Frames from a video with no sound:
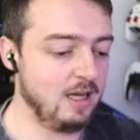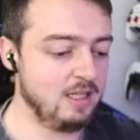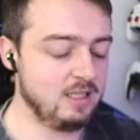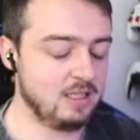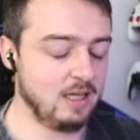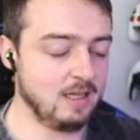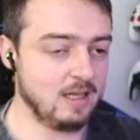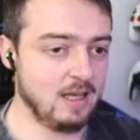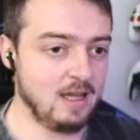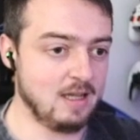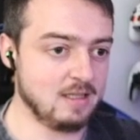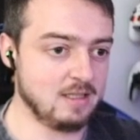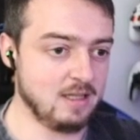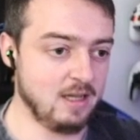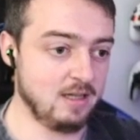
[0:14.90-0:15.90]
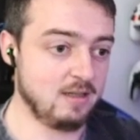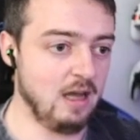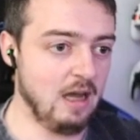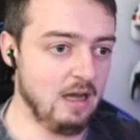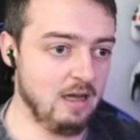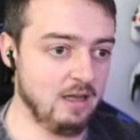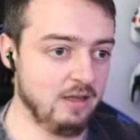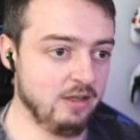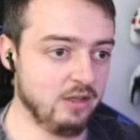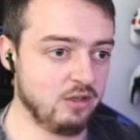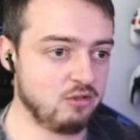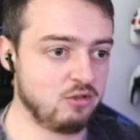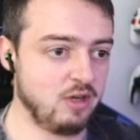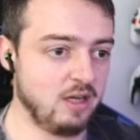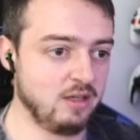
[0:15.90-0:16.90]
sat last night and
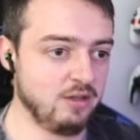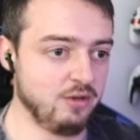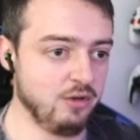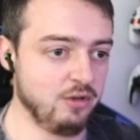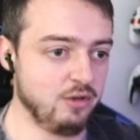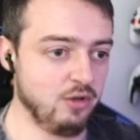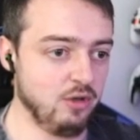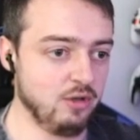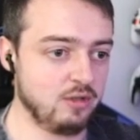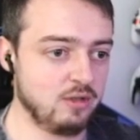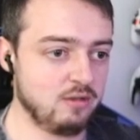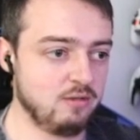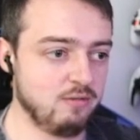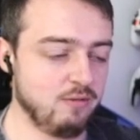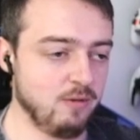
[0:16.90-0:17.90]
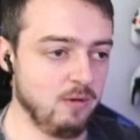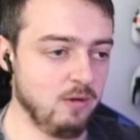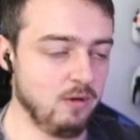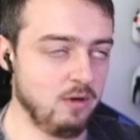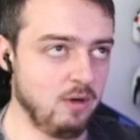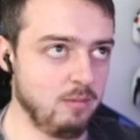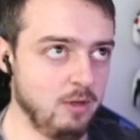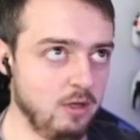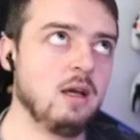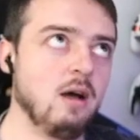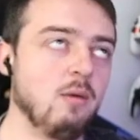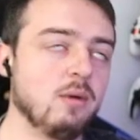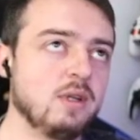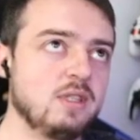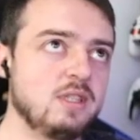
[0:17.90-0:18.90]
tried to do it for about, I want to
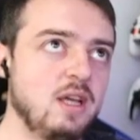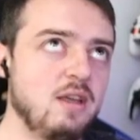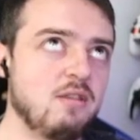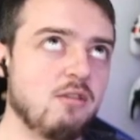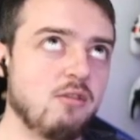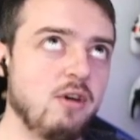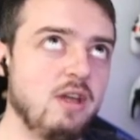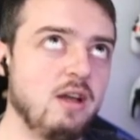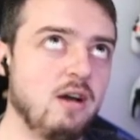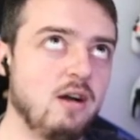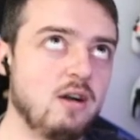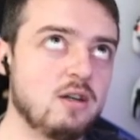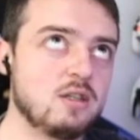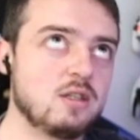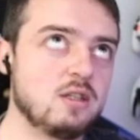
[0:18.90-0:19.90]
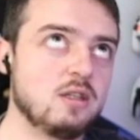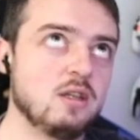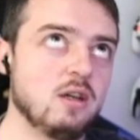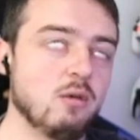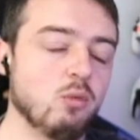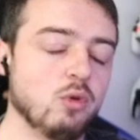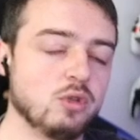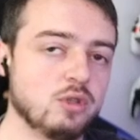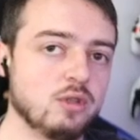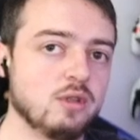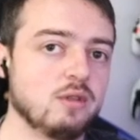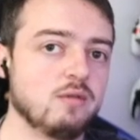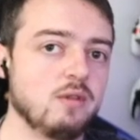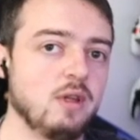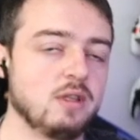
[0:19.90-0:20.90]
say 3 hours.
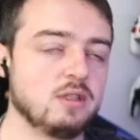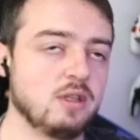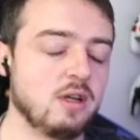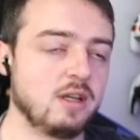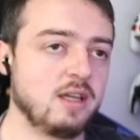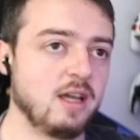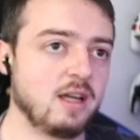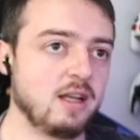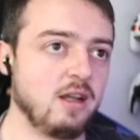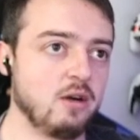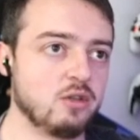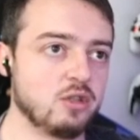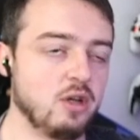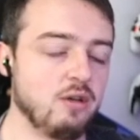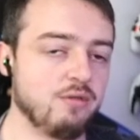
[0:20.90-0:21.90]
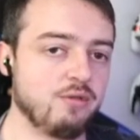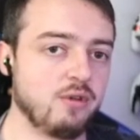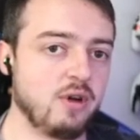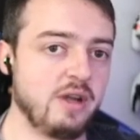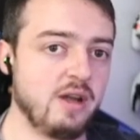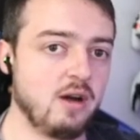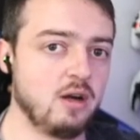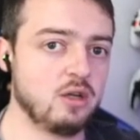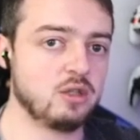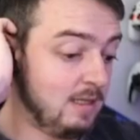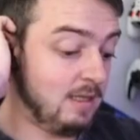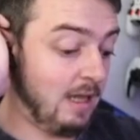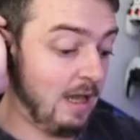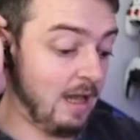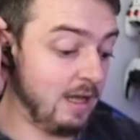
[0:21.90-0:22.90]
It's not a kick in the arse off 3 hours. Yeah,
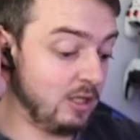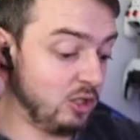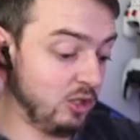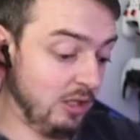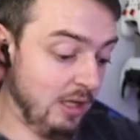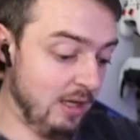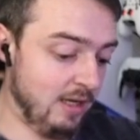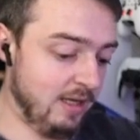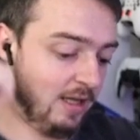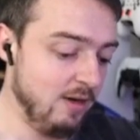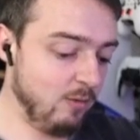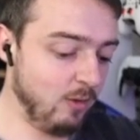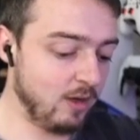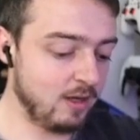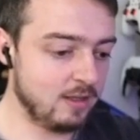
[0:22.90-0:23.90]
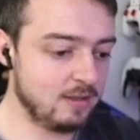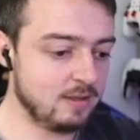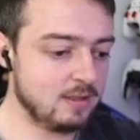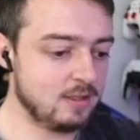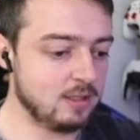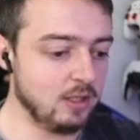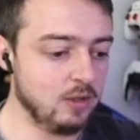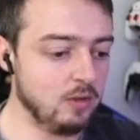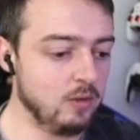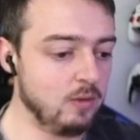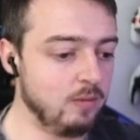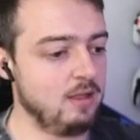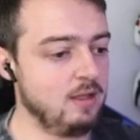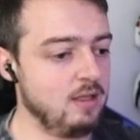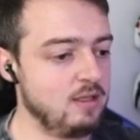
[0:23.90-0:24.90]
I just didn't get it working. So
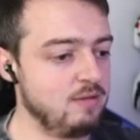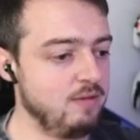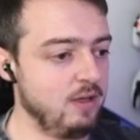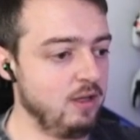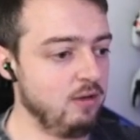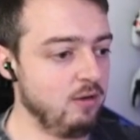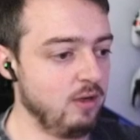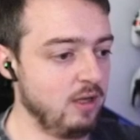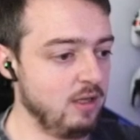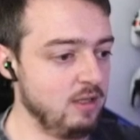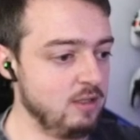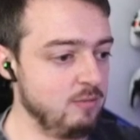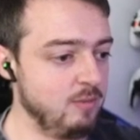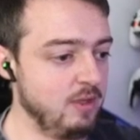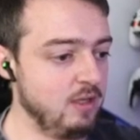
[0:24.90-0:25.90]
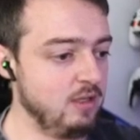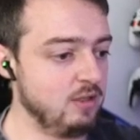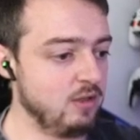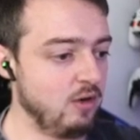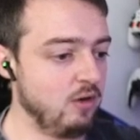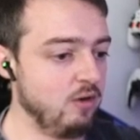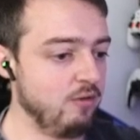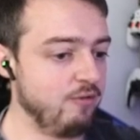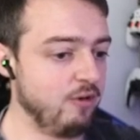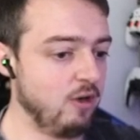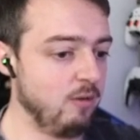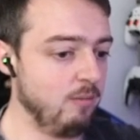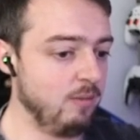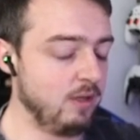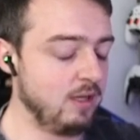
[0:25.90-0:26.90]
this video has been turned from
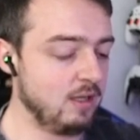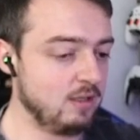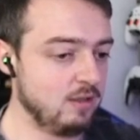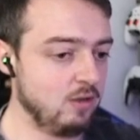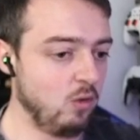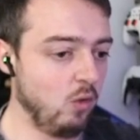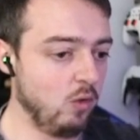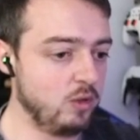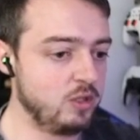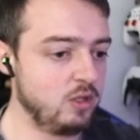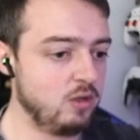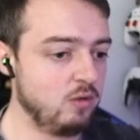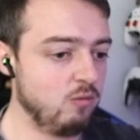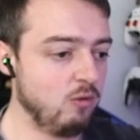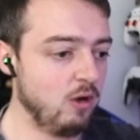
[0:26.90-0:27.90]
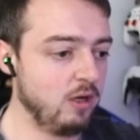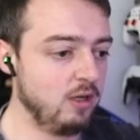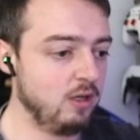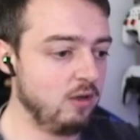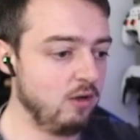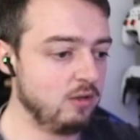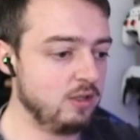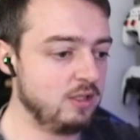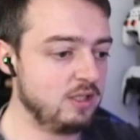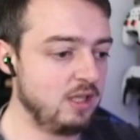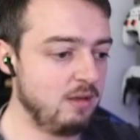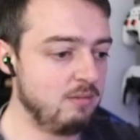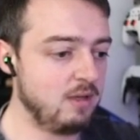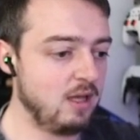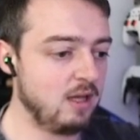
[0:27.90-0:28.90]
getting Origin running on the Steam
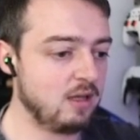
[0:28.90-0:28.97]
Deck